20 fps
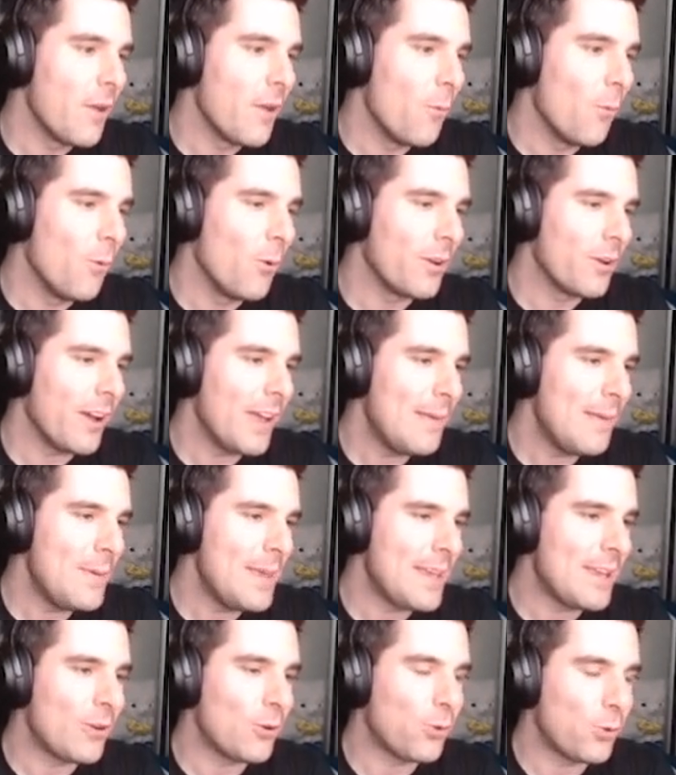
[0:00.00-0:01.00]
would I
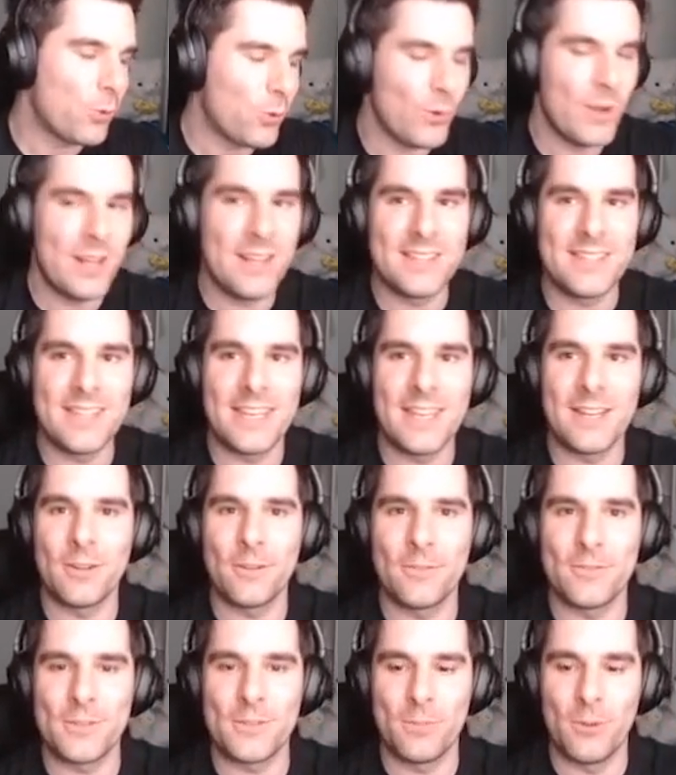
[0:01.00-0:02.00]
be crazy
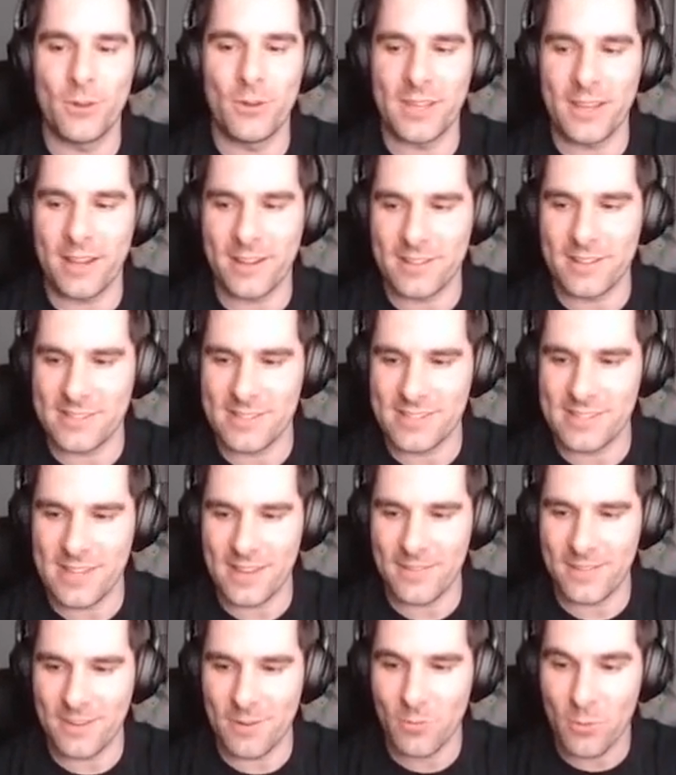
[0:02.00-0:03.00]
enough to put Yakuza
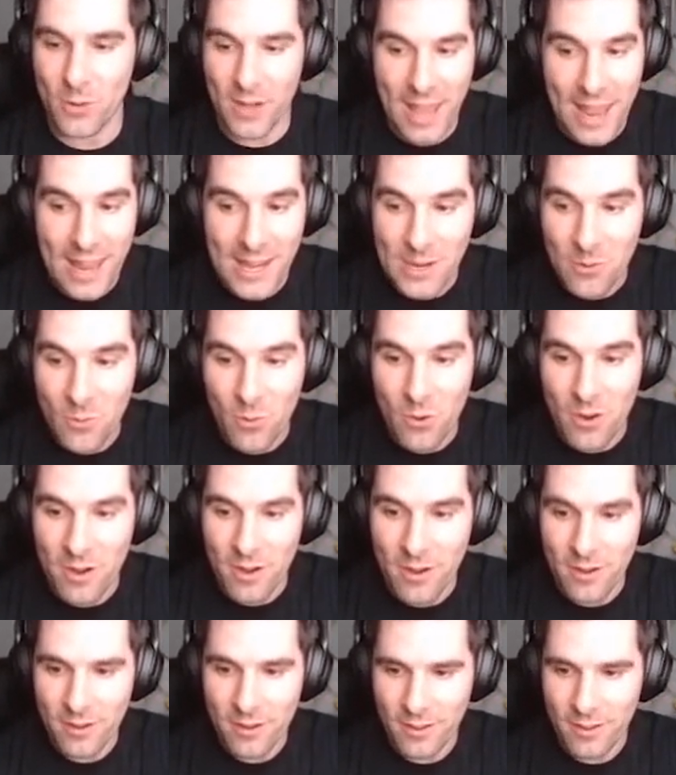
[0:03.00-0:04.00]
7? Would
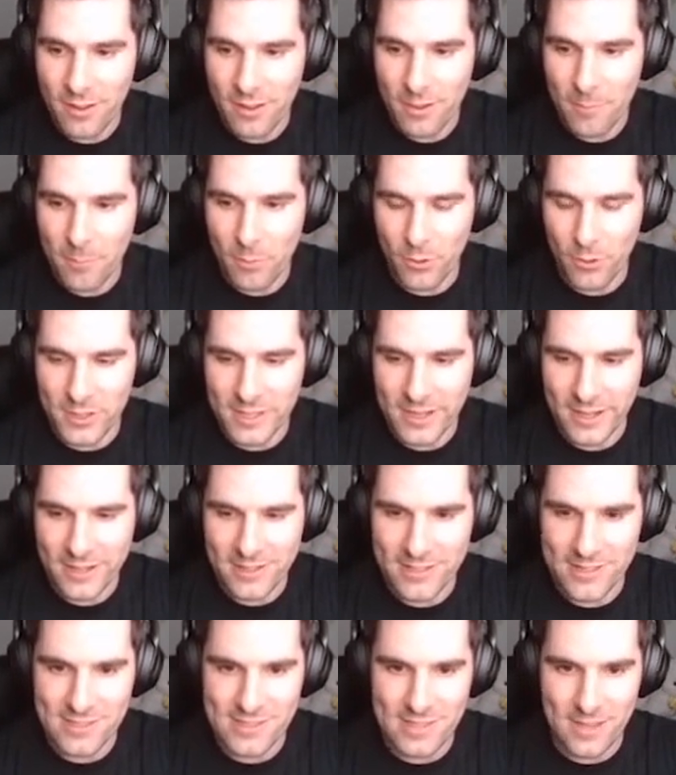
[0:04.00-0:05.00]
anyone put
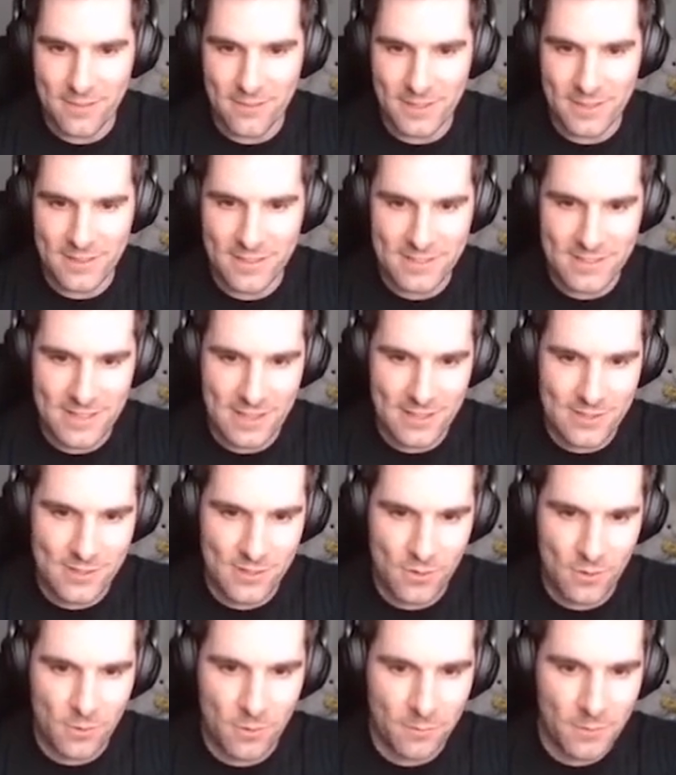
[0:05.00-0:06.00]
Yakuza 7 in the dead
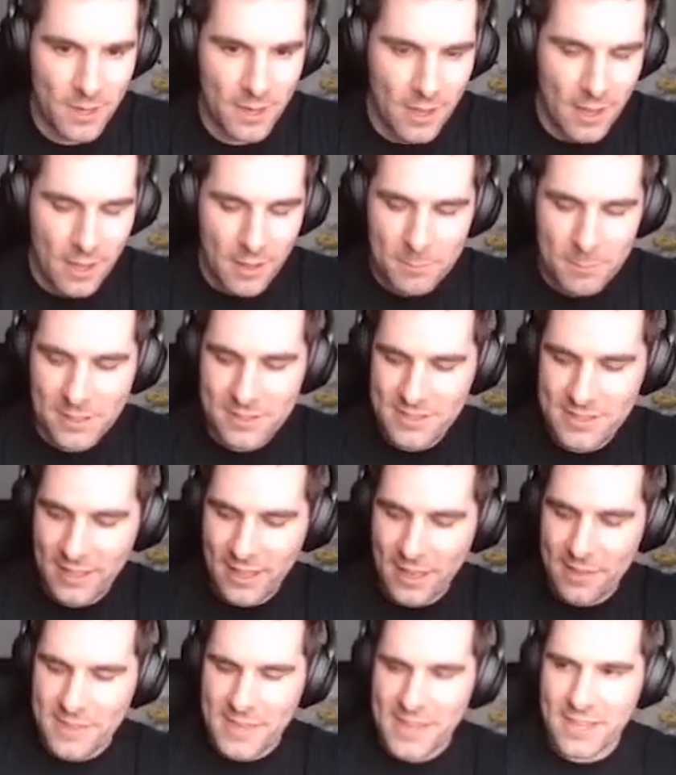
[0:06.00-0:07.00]
zone? Because, like,
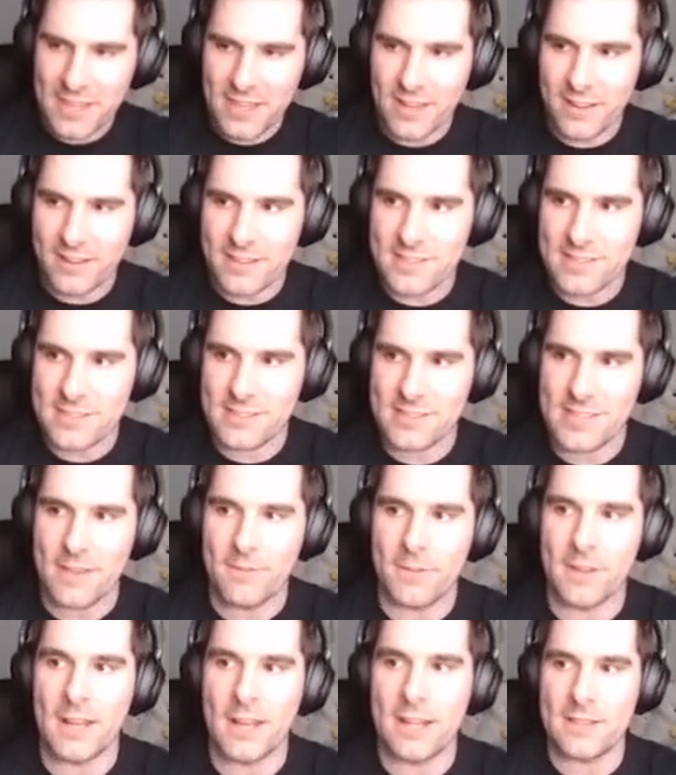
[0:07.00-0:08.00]
I think Yakuza
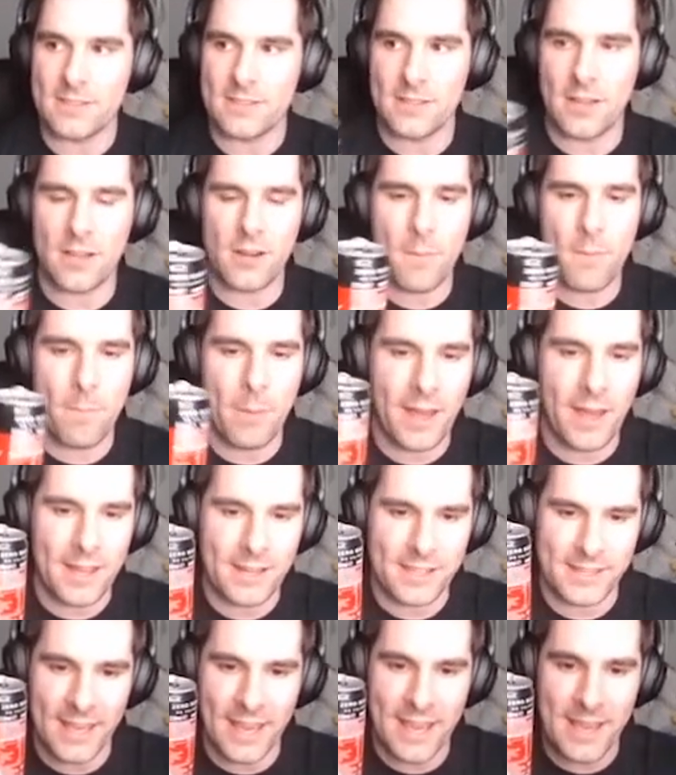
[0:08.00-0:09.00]
7, it's not a
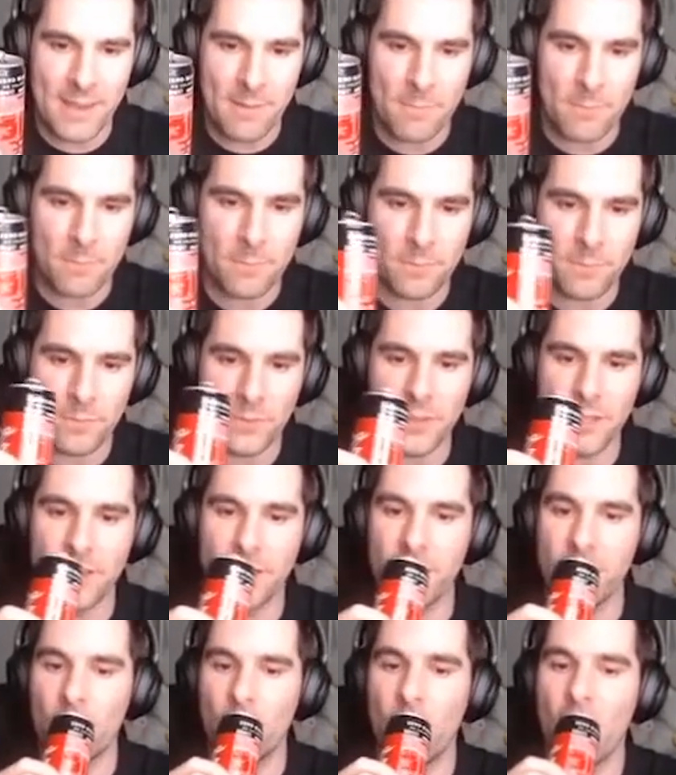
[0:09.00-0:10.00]
bad game, you
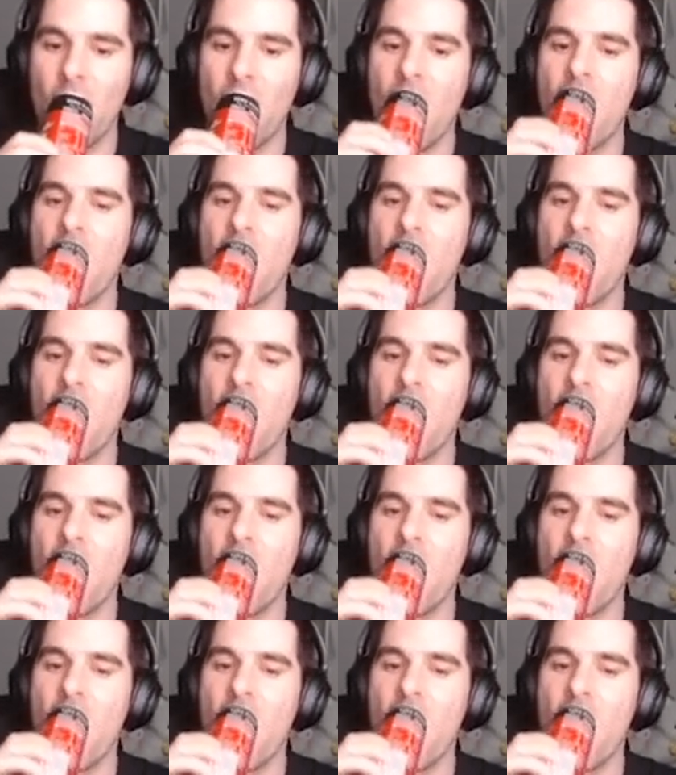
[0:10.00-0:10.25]
know?